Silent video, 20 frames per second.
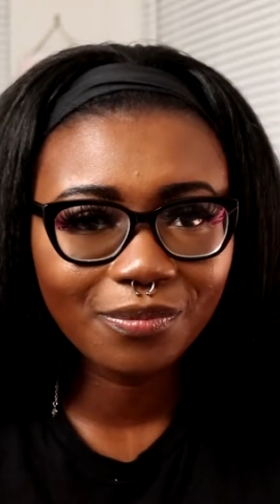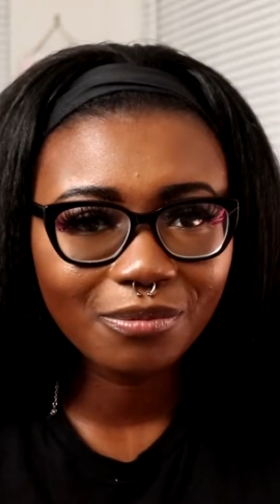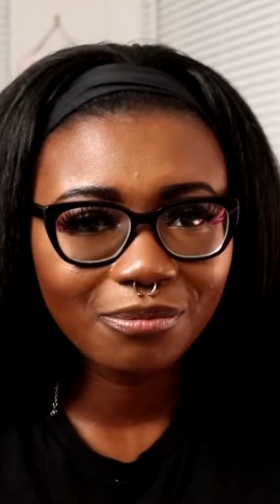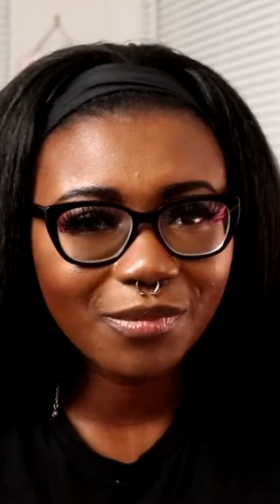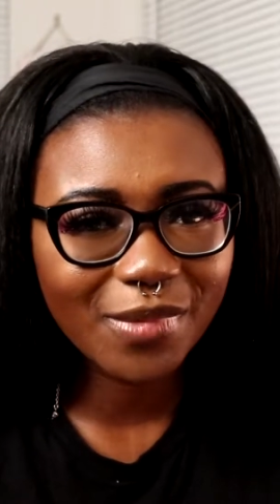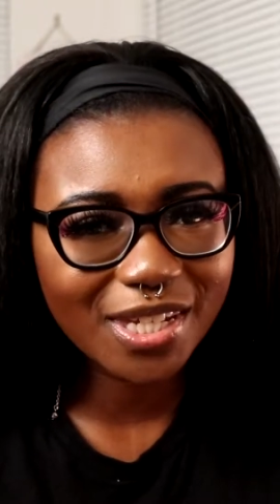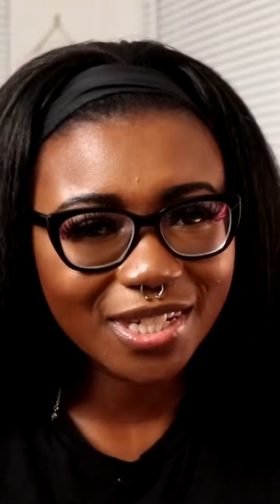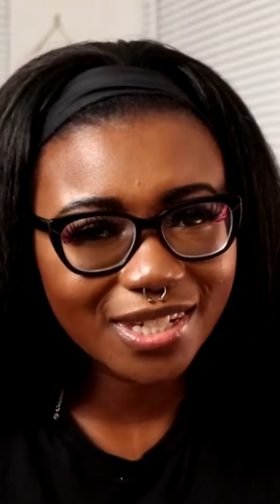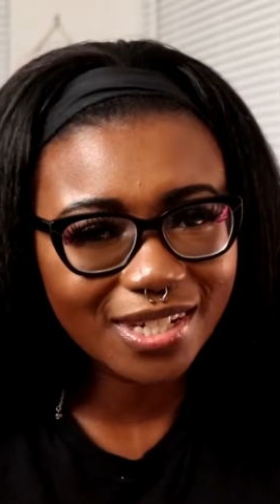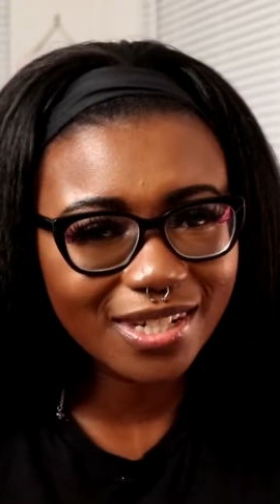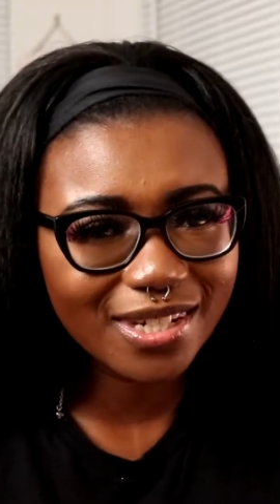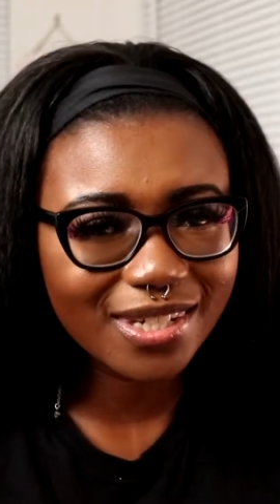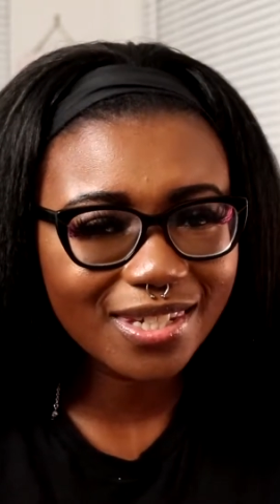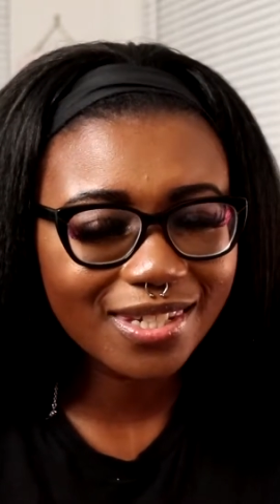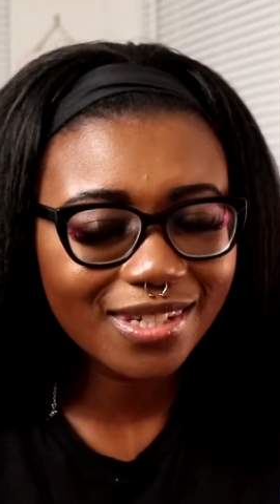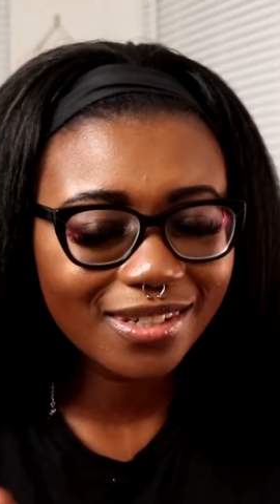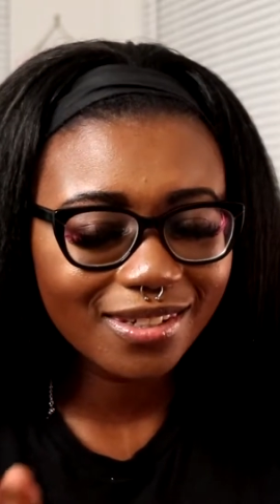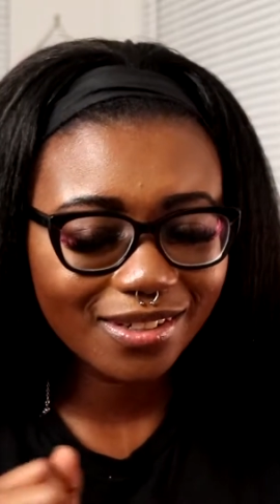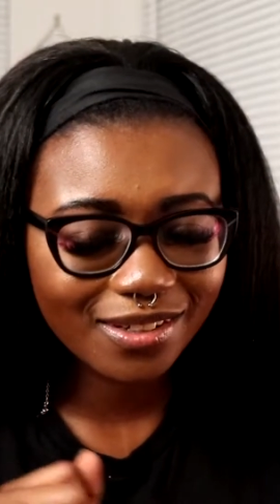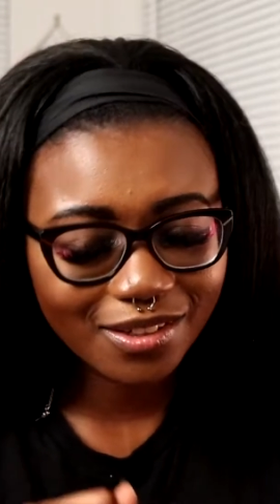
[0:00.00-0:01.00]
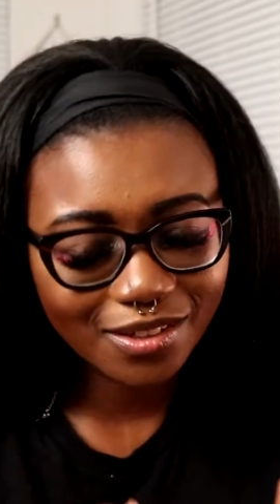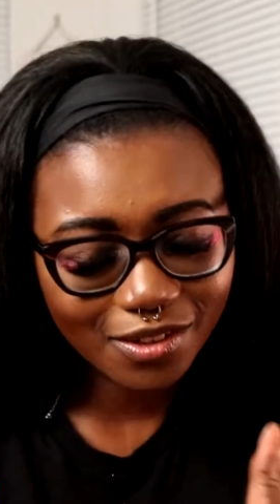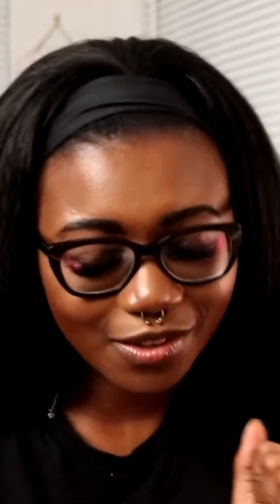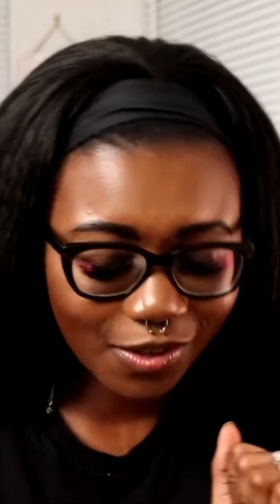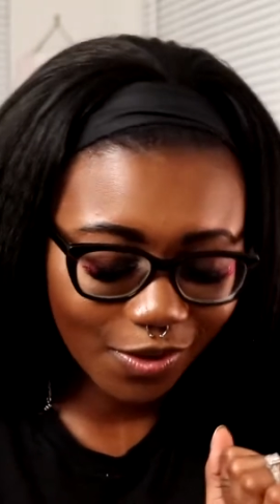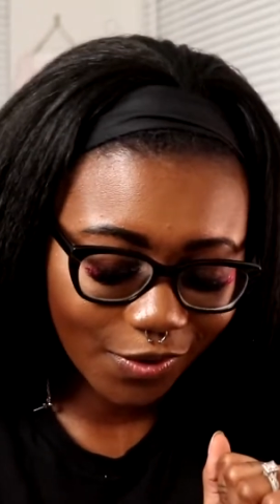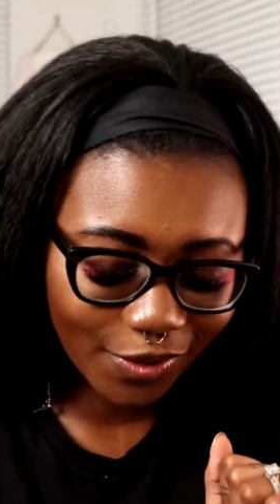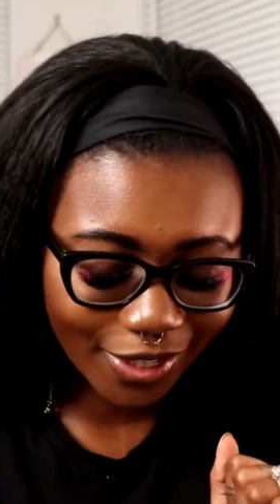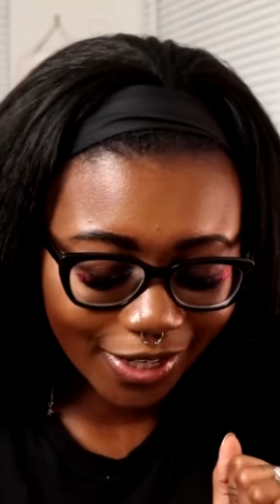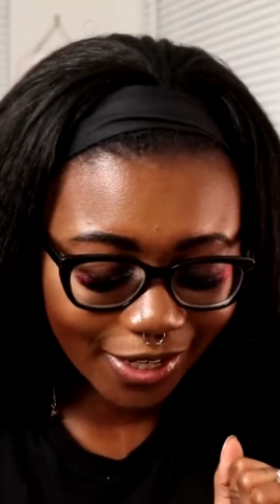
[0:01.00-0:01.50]
Make sense?
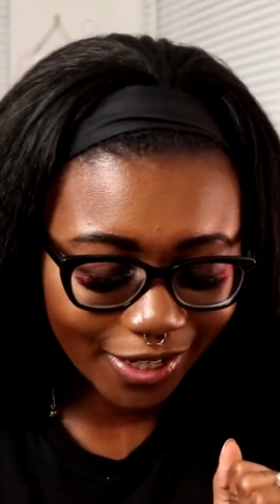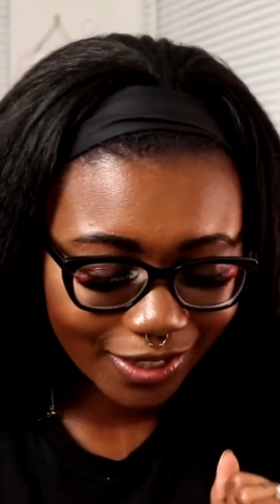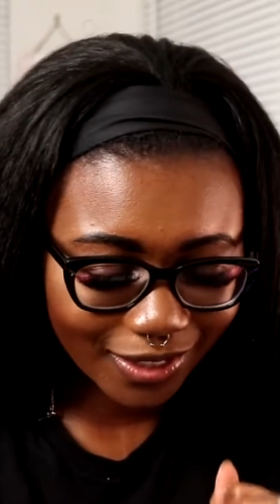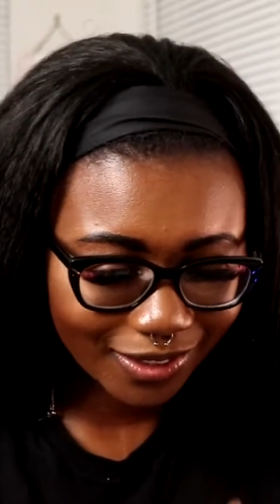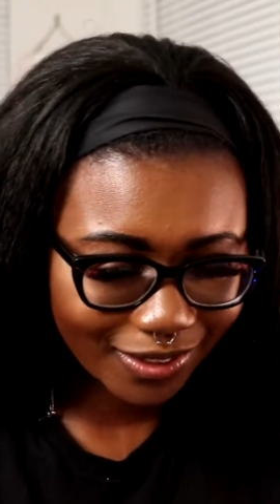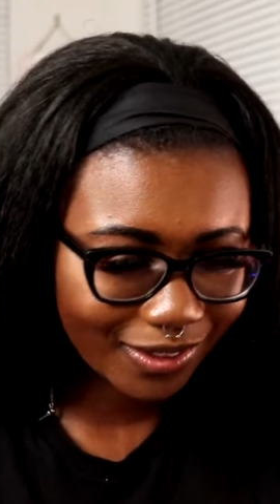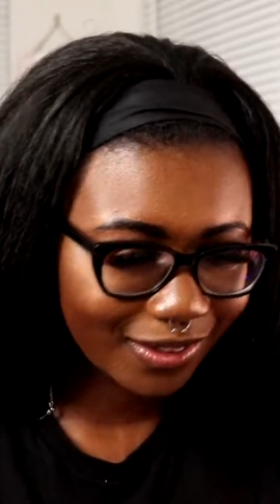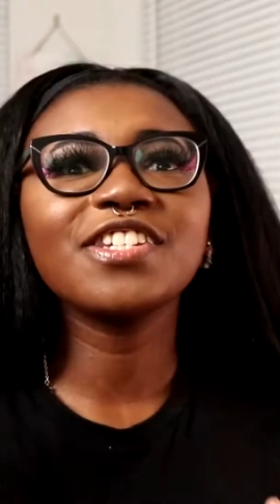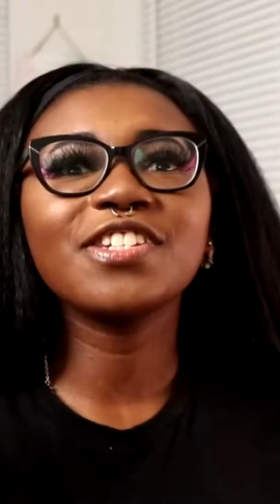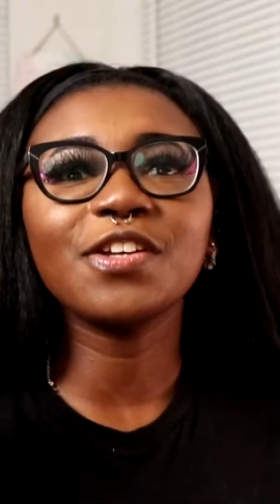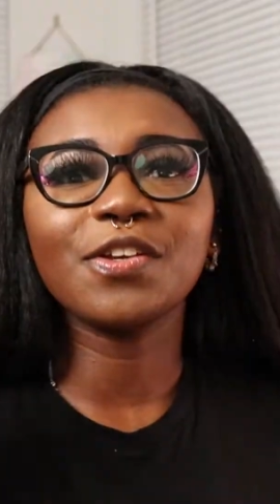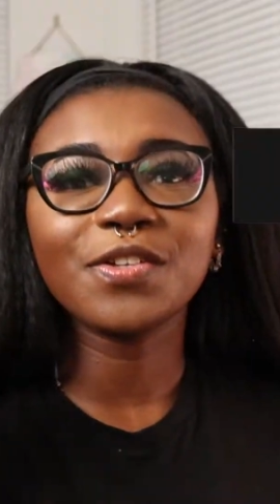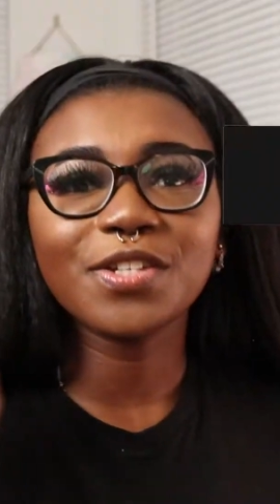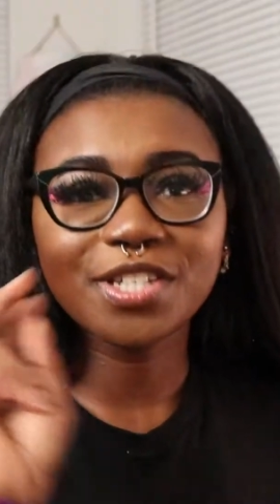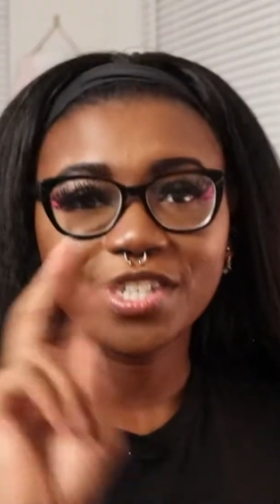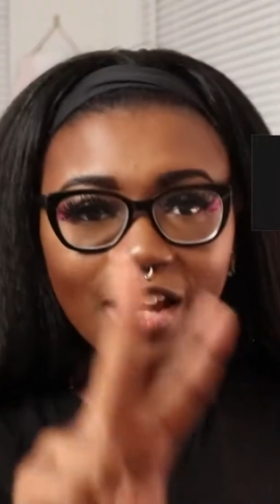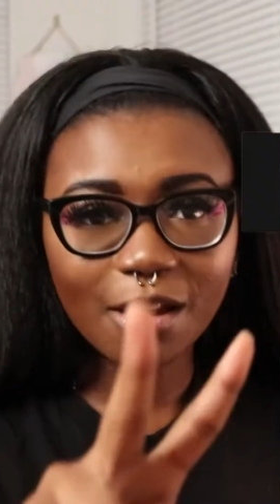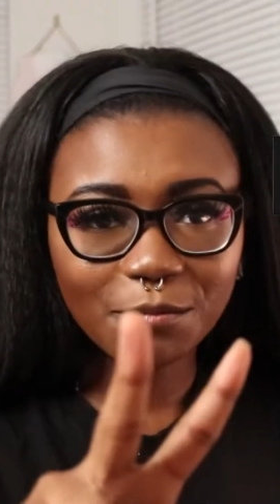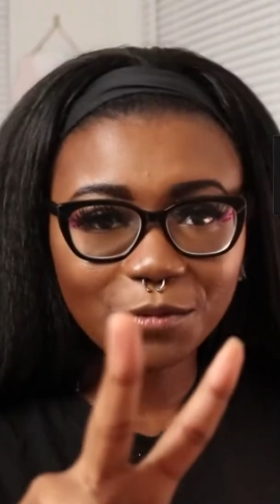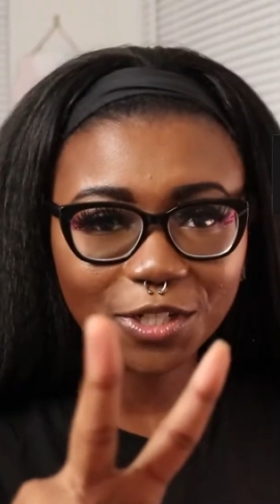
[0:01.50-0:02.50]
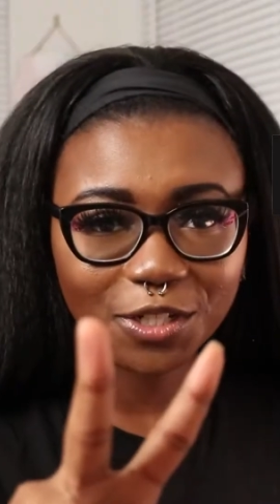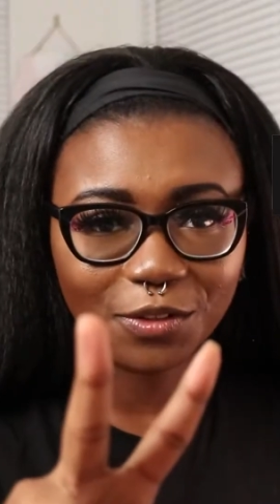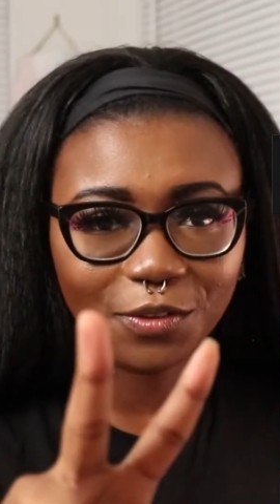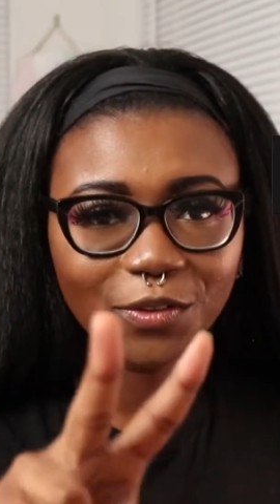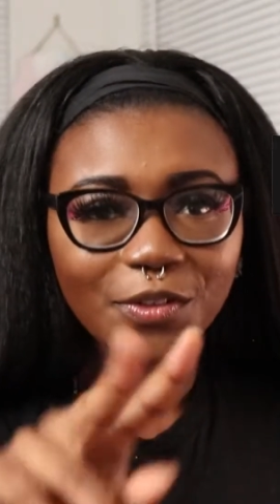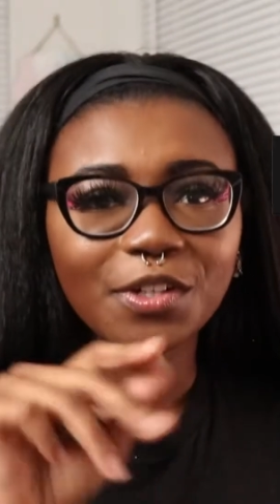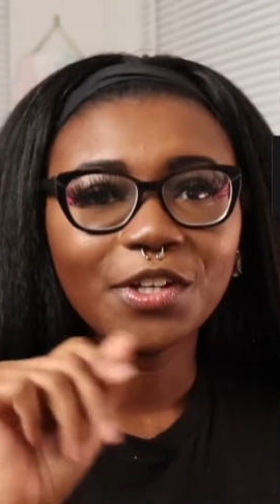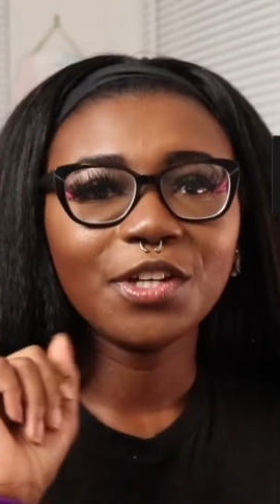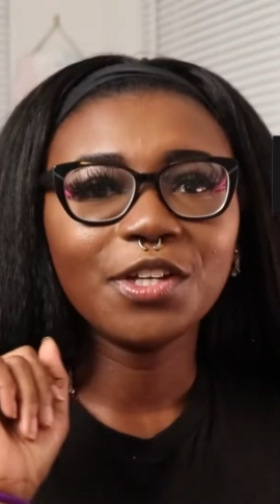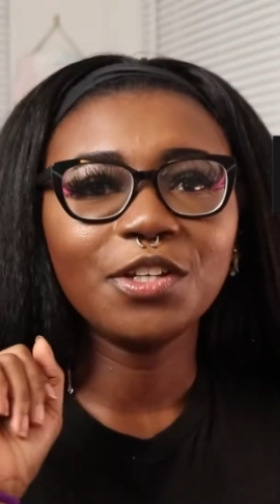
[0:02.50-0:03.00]
Okay. So step
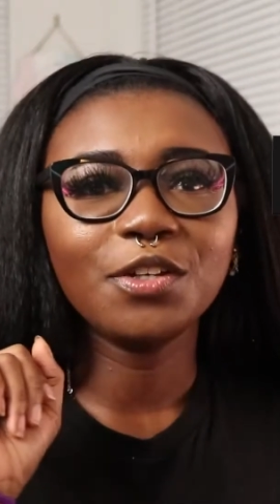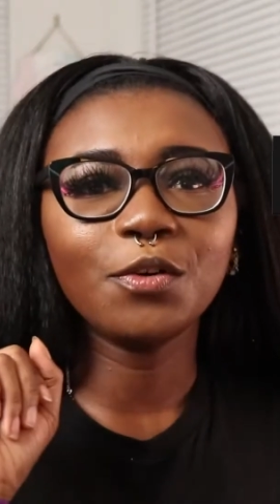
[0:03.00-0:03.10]
2,